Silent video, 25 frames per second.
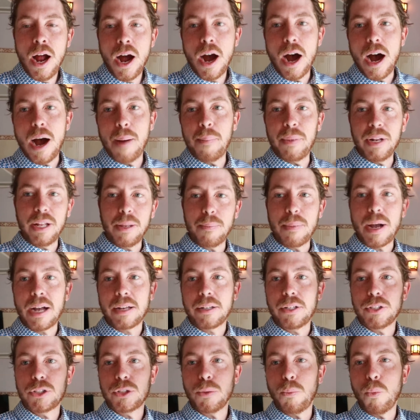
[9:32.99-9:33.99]
I'm gonna get back
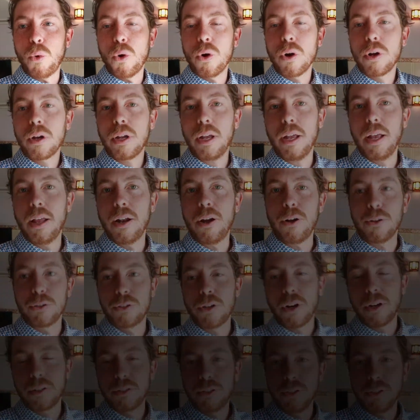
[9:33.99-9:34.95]
to some work, and I'll talk to